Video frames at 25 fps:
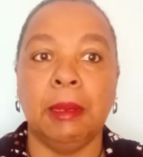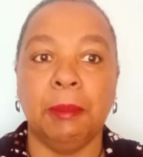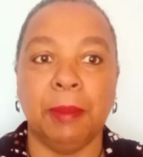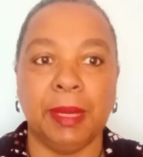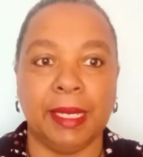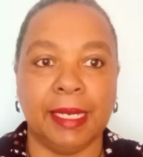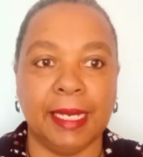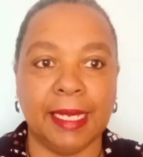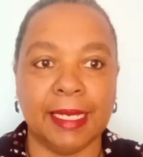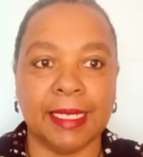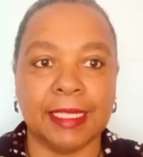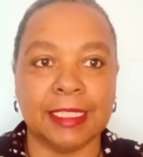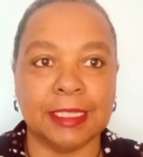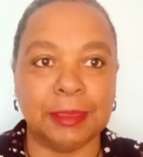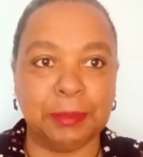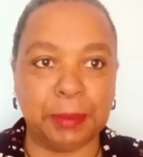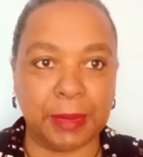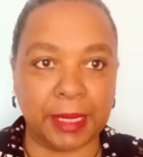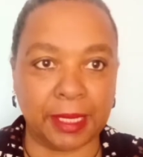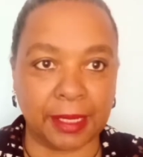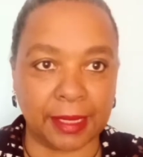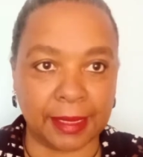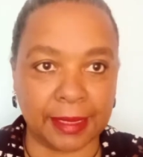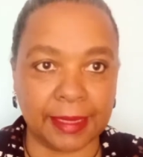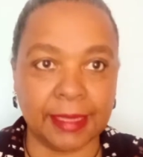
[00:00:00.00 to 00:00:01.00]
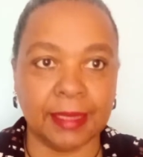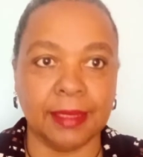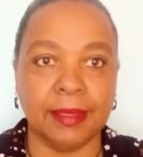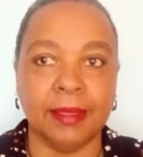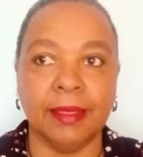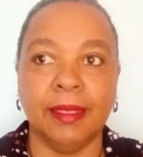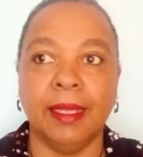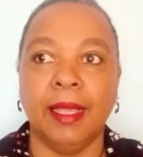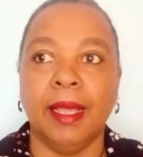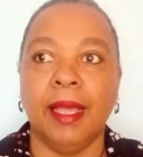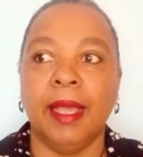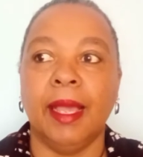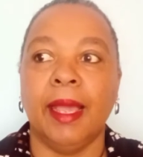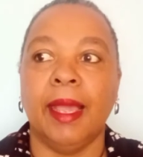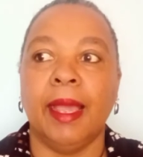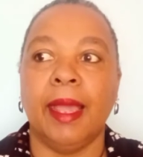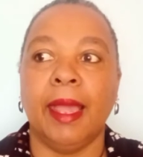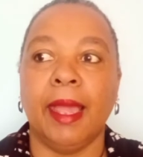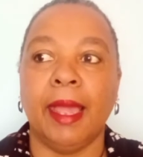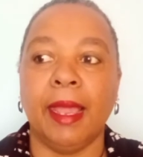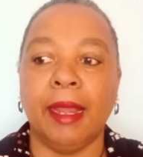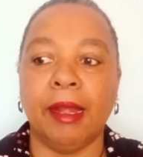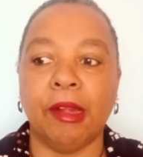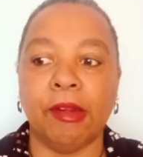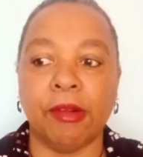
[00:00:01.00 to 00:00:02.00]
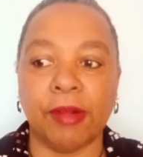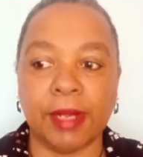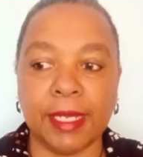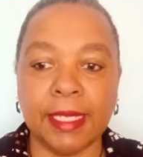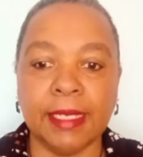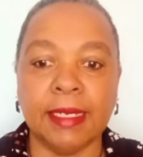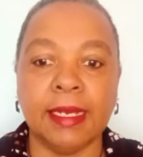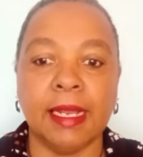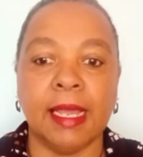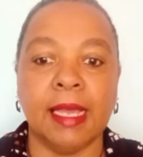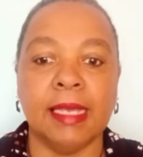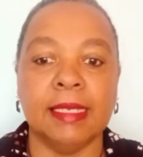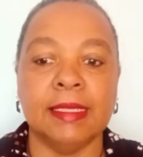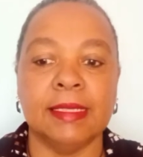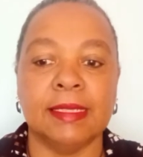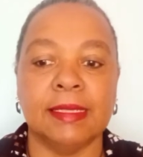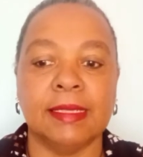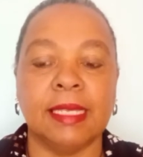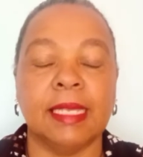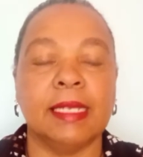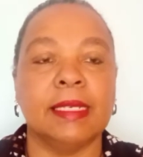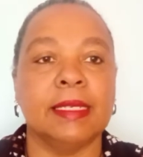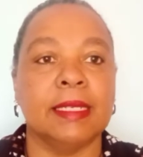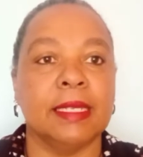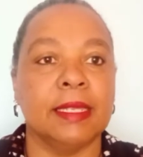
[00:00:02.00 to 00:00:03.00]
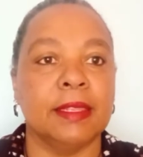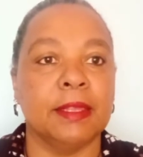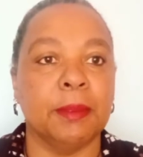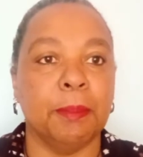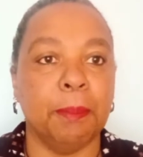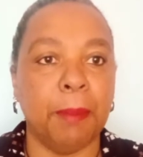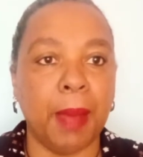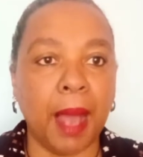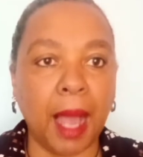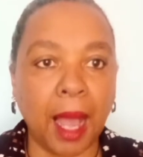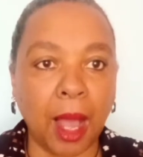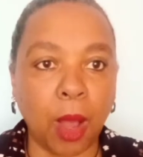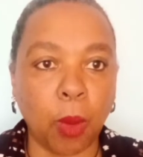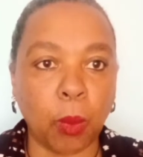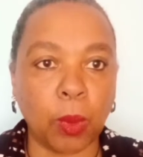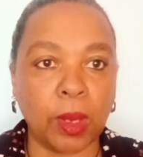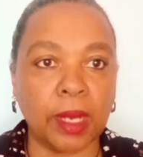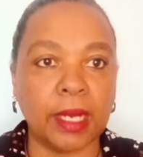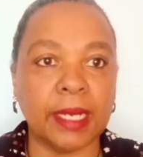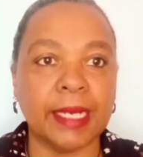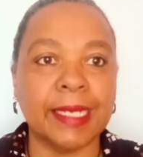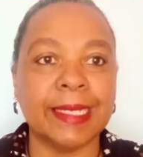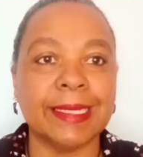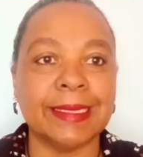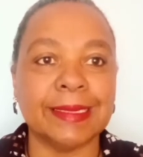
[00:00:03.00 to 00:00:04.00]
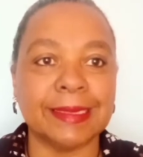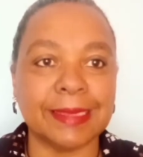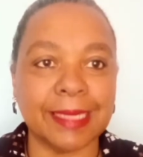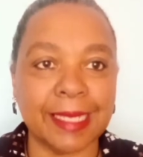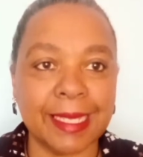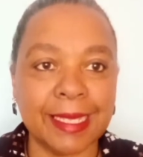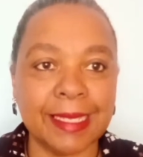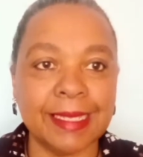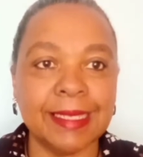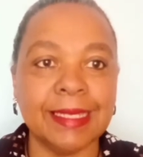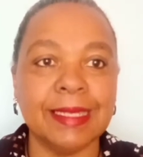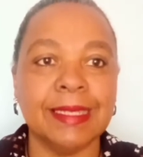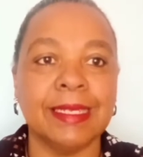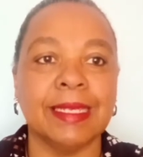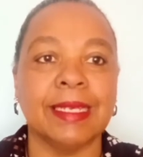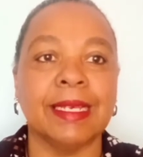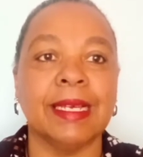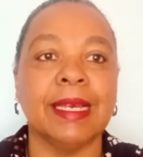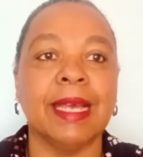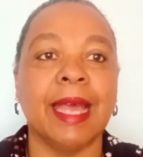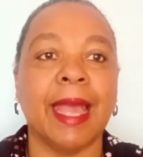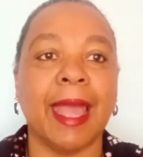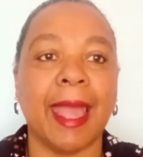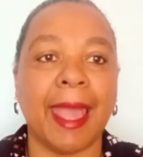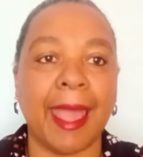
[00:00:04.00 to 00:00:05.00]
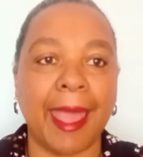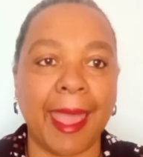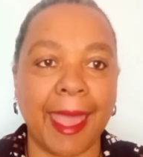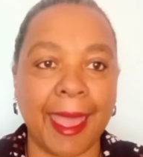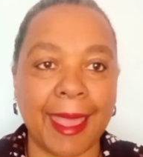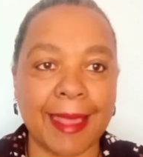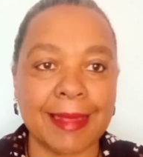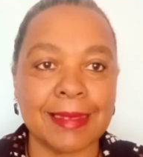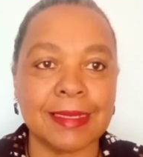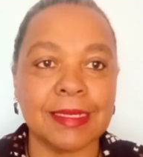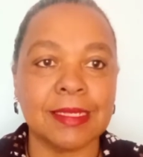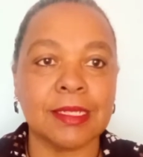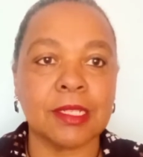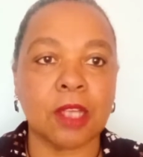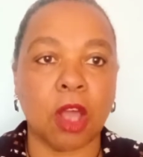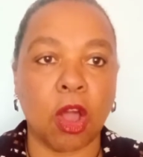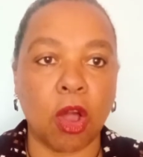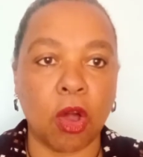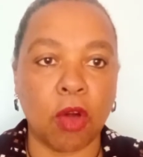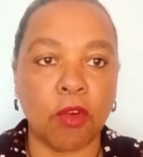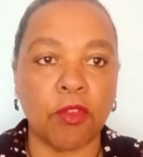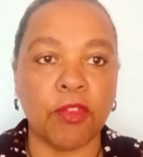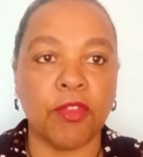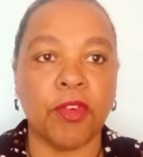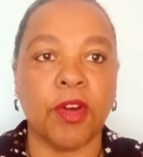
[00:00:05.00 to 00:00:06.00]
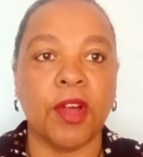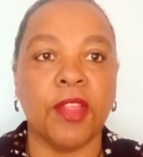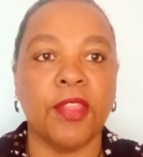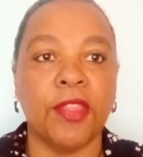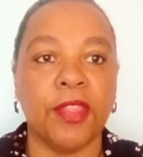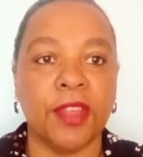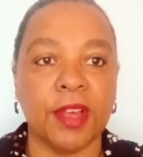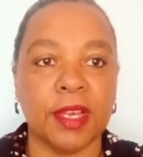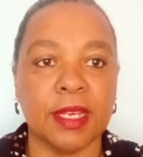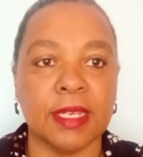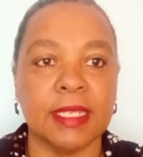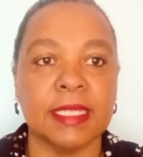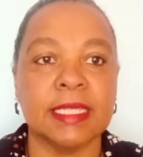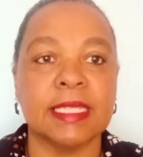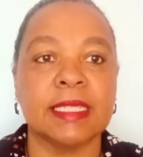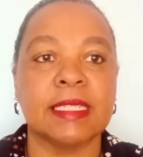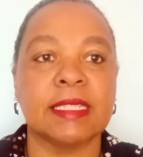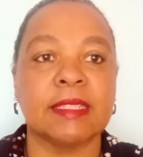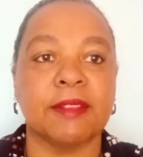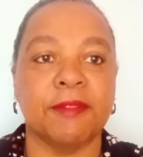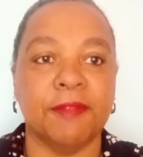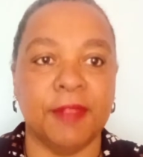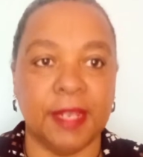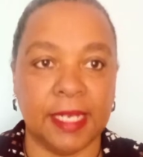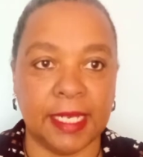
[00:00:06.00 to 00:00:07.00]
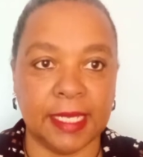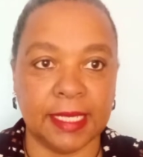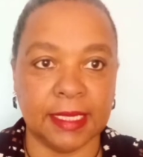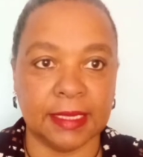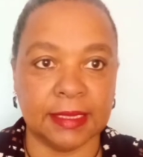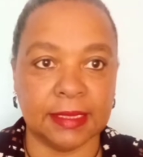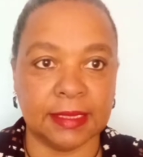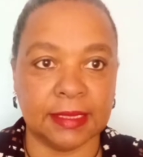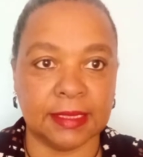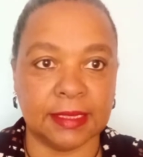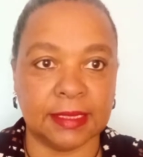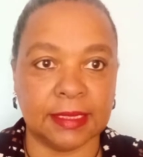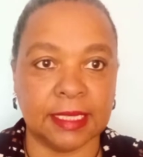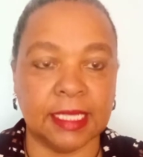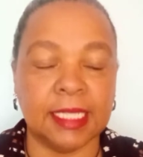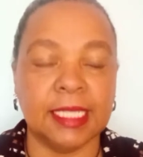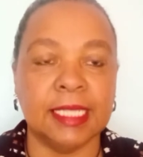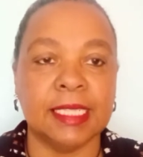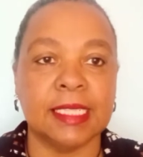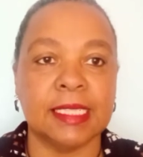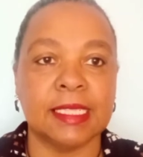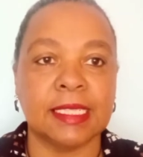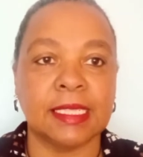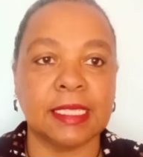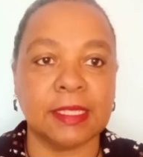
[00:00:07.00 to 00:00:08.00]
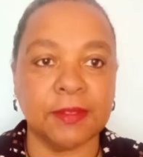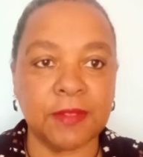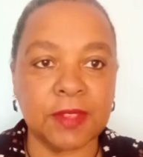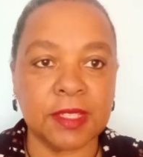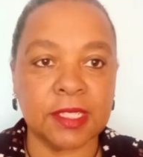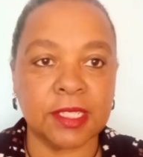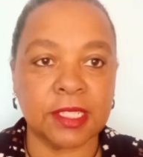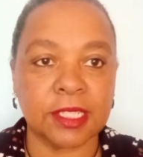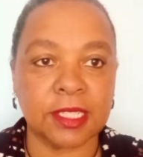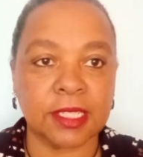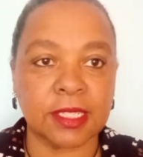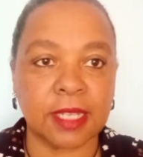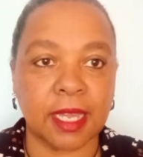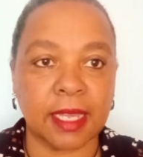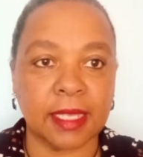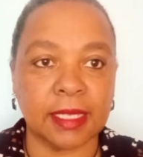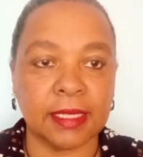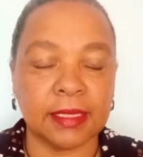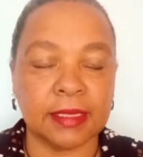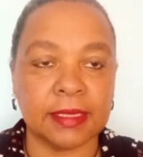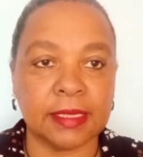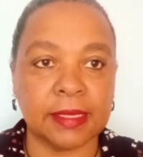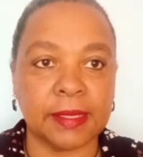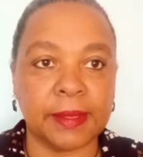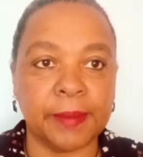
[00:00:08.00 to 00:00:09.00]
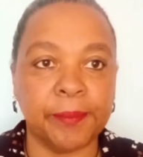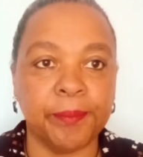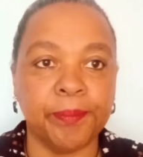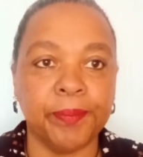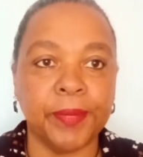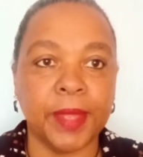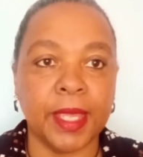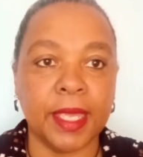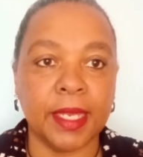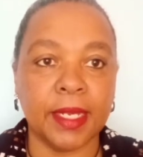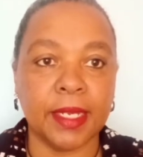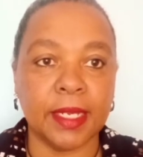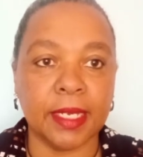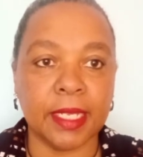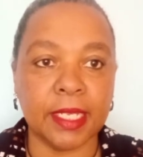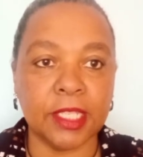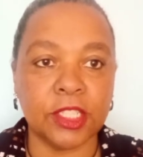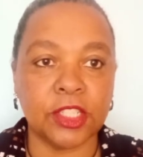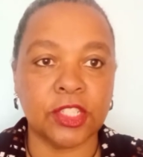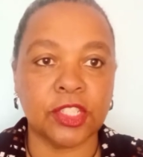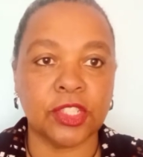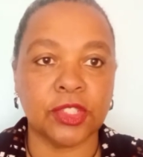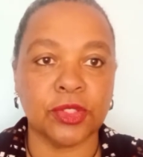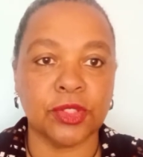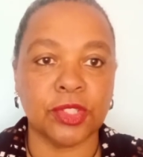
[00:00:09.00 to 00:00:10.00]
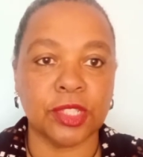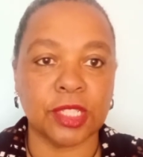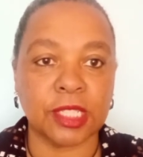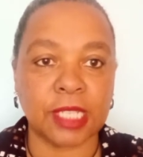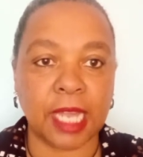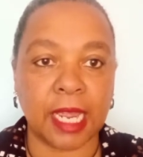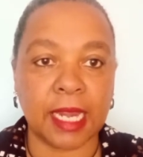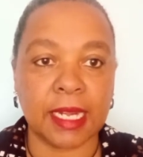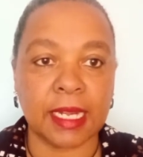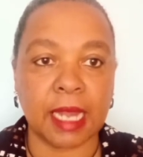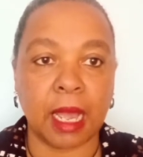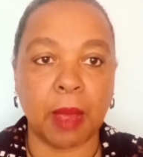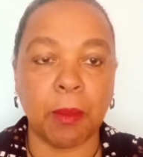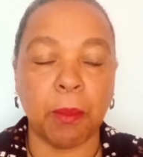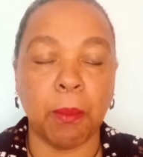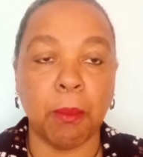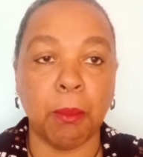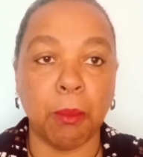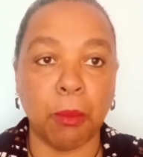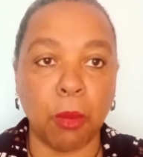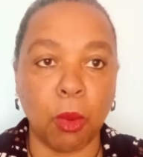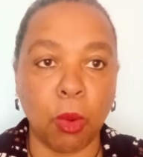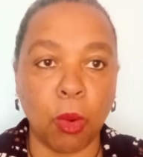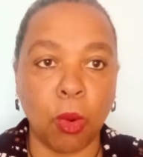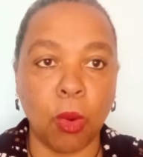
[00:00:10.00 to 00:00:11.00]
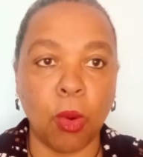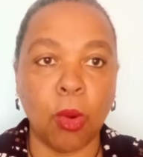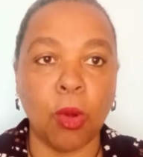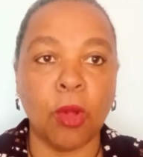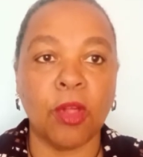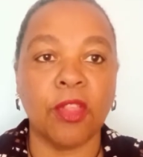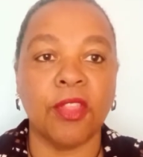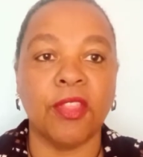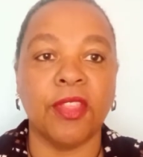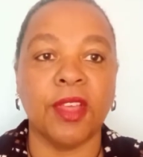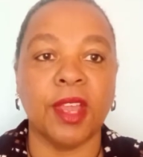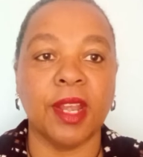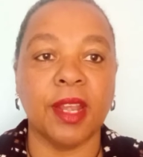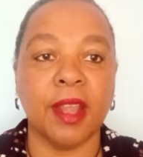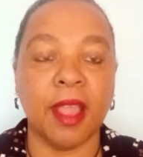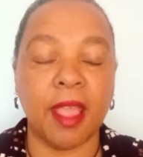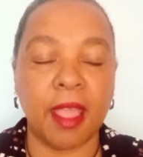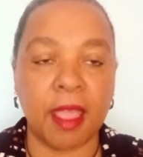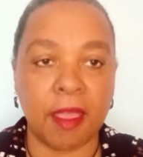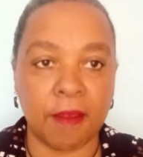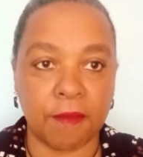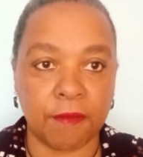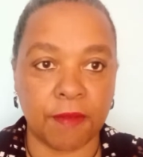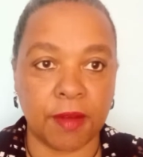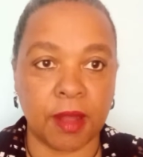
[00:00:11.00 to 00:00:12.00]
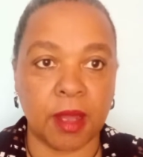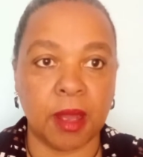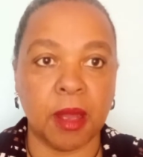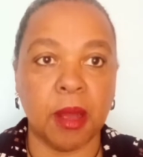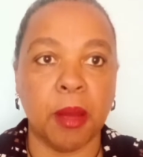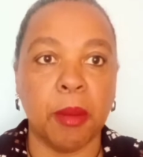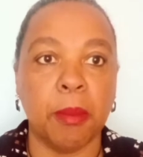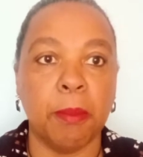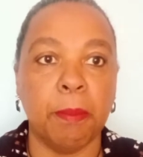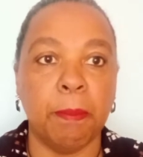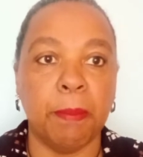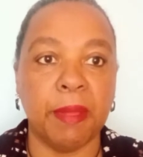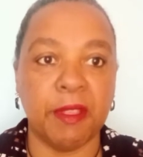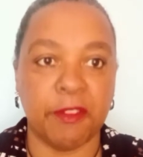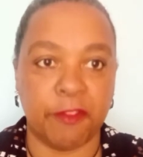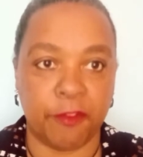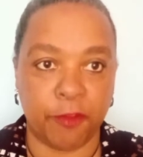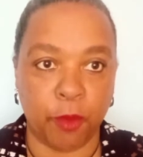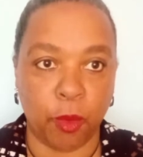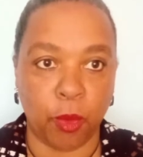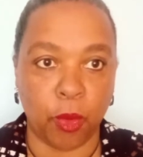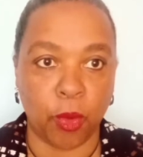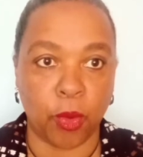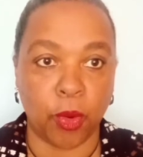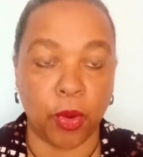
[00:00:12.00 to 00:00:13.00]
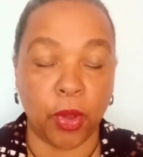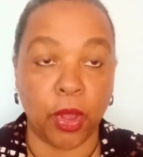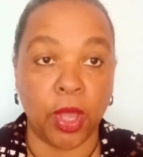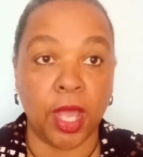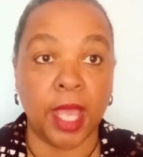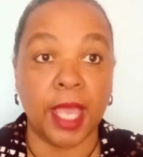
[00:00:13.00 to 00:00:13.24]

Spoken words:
But let us be real and realize that the power is in the hands of the civilians. Civil society needs to stand up more than ever before.